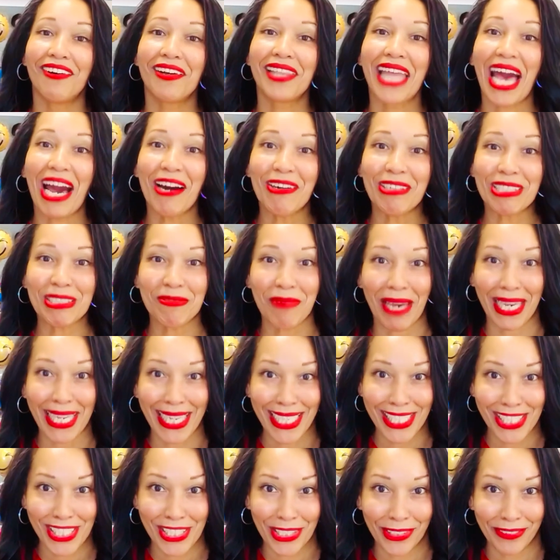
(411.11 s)
that was my
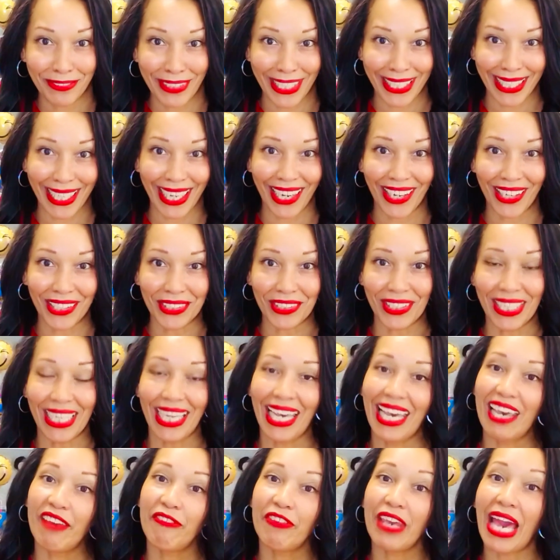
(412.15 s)
intro video.
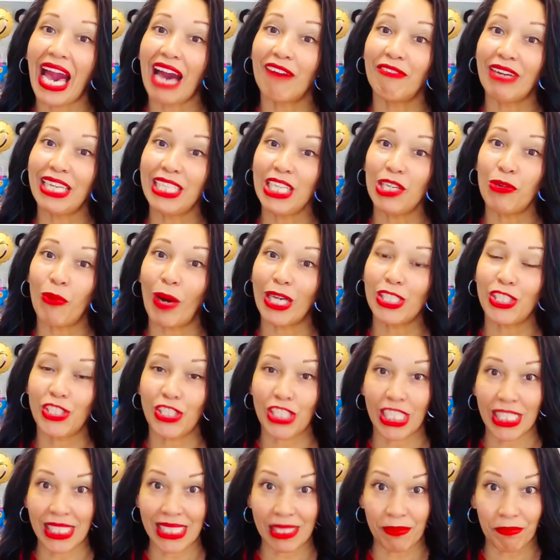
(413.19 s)
If you have any
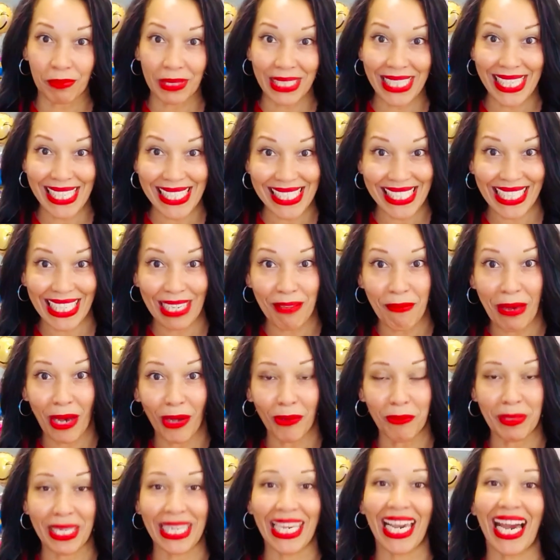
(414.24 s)
questions, please email
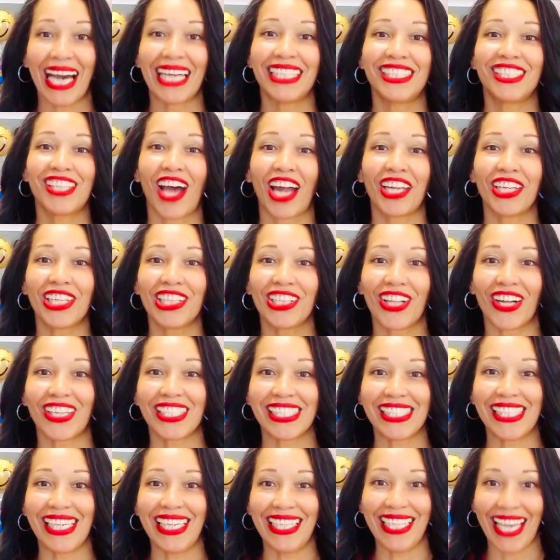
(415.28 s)
me at
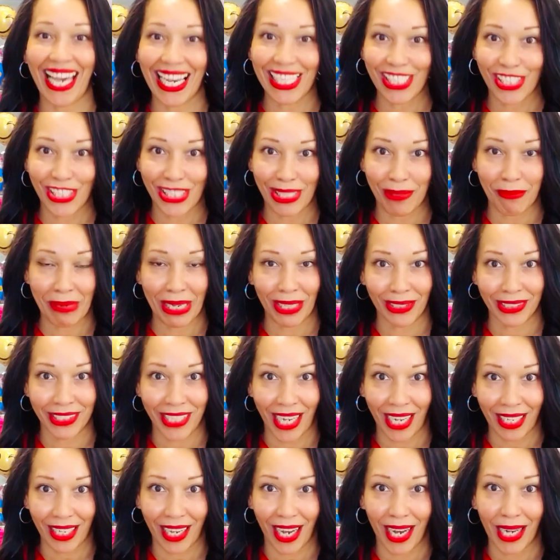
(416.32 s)
dhanaclarkson at
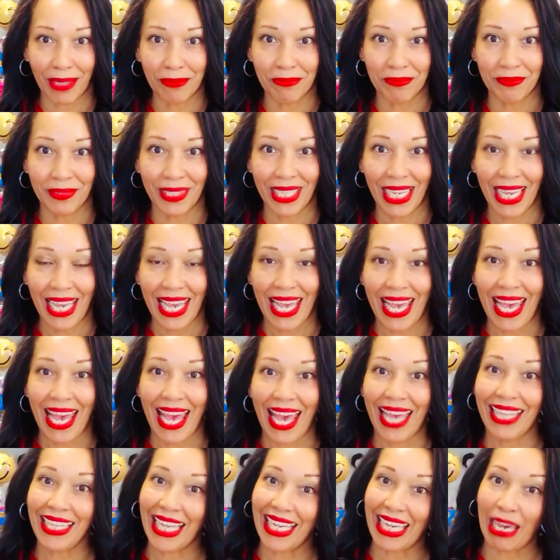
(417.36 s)
gmail.com.
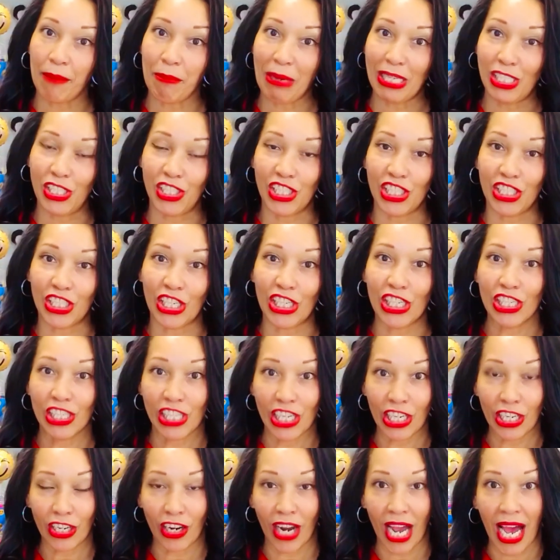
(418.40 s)
And like I mentioned
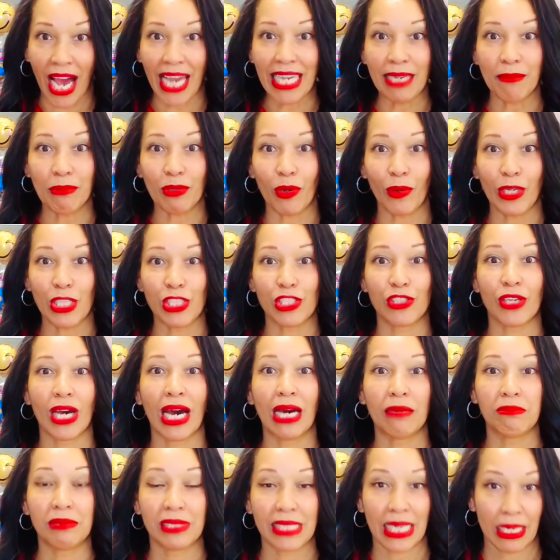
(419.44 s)
earlier, I am going to
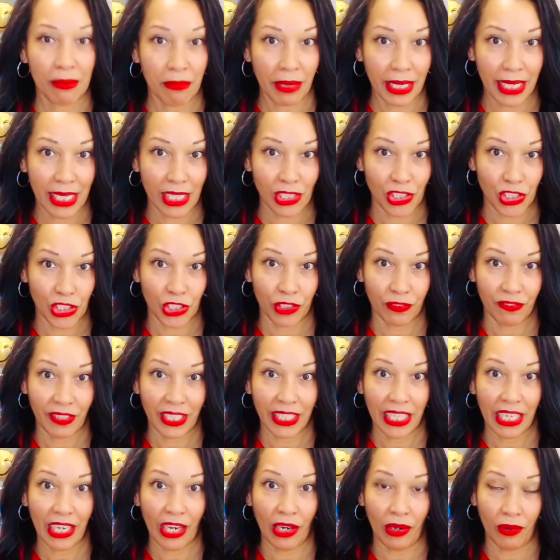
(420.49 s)
update my intro video.